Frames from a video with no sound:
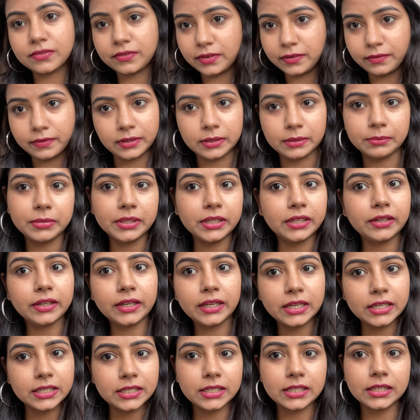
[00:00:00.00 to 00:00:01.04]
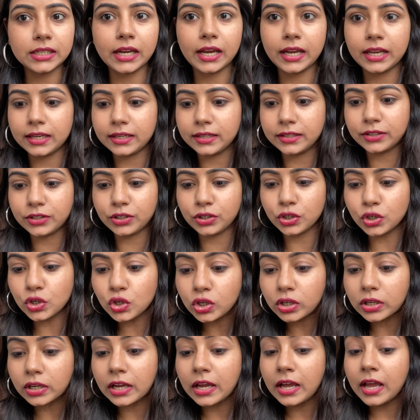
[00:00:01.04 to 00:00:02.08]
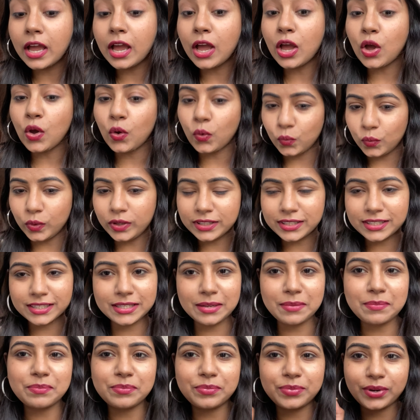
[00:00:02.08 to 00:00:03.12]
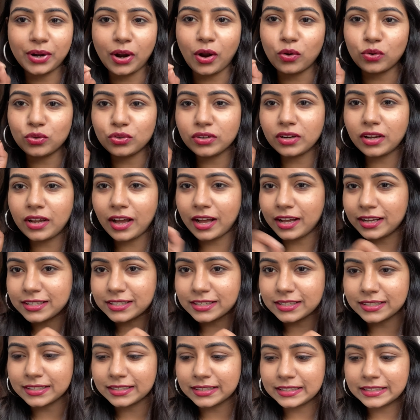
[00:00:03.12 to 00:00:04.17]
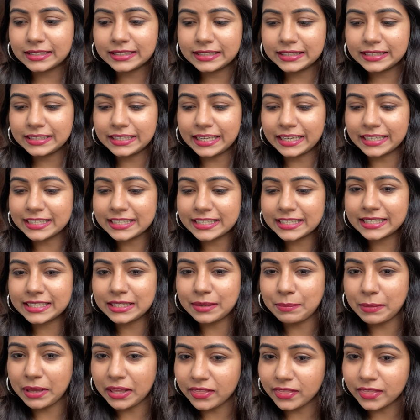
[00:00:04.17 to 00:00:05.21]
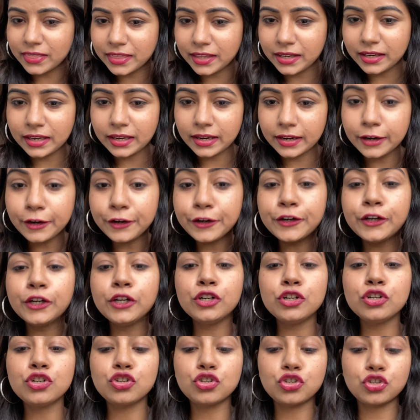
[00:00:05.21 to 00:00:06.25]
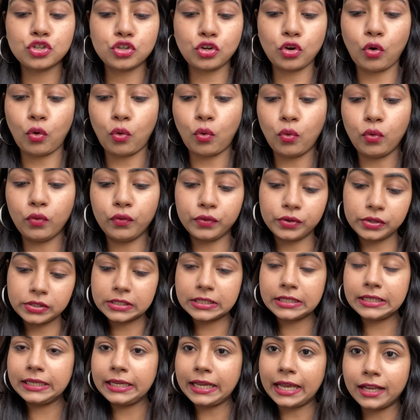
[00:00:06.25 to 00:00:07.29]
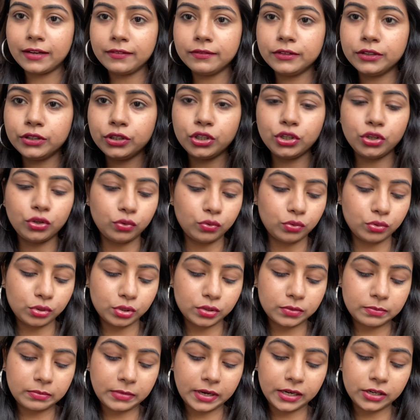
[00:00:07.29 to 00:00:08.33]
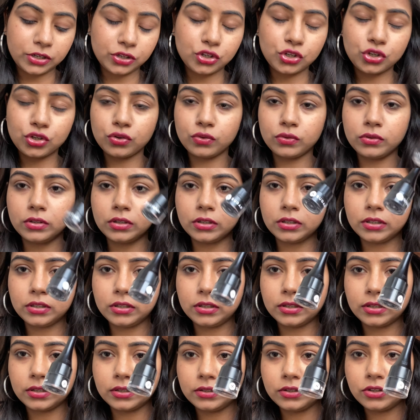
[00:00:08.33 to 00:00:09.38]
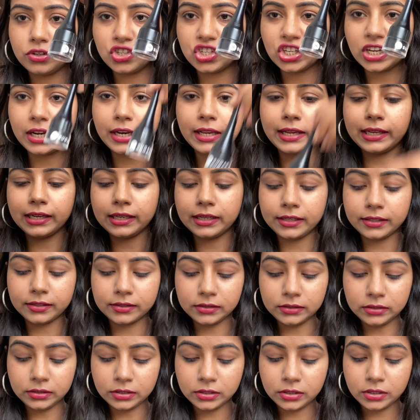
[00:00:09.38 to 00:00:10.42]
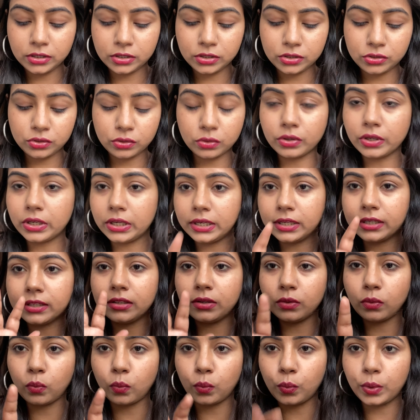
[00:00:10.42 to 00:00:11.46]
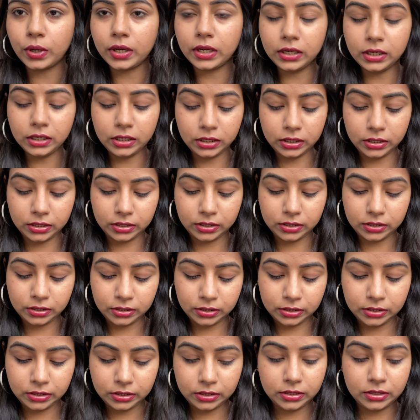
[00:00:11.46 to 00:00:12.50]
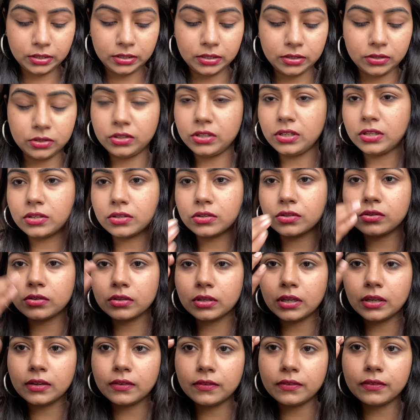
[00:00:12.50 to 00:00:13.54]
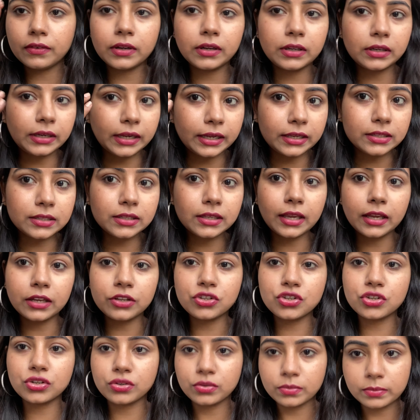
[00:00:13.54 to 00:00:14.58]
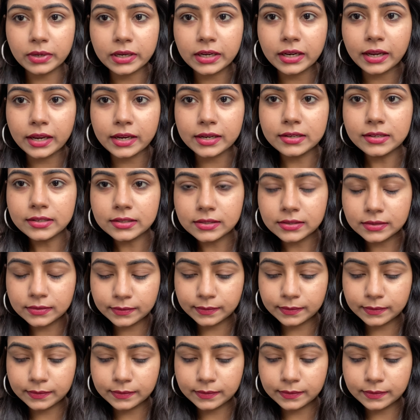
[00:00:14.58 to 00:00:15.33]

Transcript: will be creating eyeliner look with some brown kajal. That's the main thing here. So firstly, I'll use my sugar gel eyeliner to create the wing, just to give a nice sketch to my eyes.